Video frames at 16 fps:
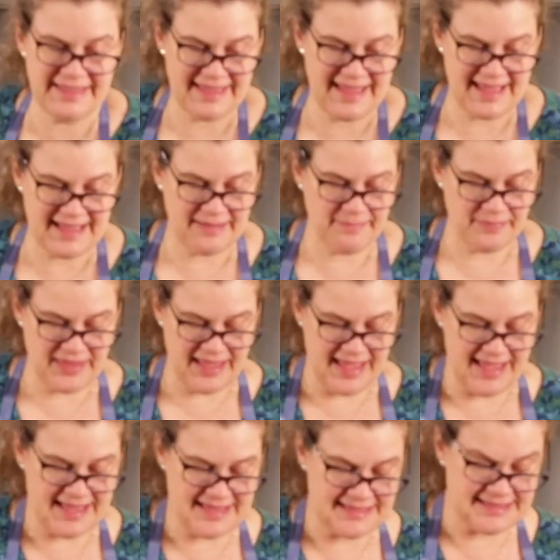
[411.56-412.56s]
And then
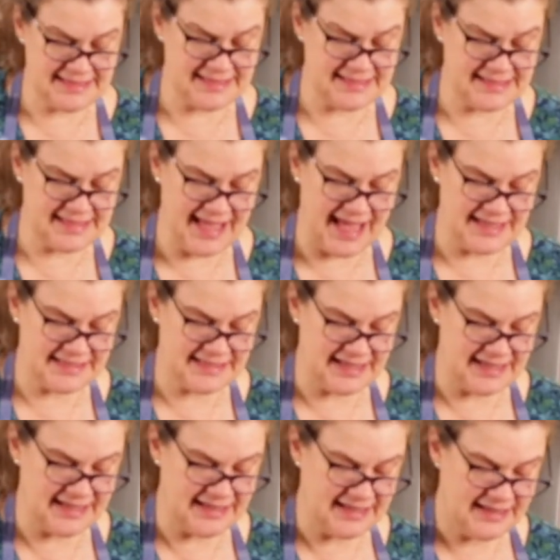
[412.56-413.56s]
scatter over
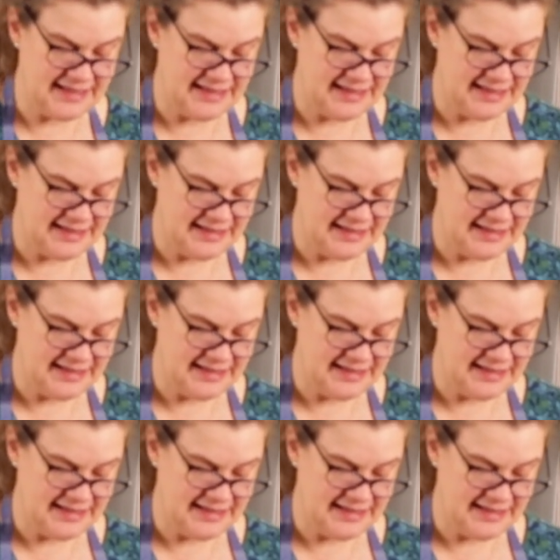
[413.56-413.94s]
the top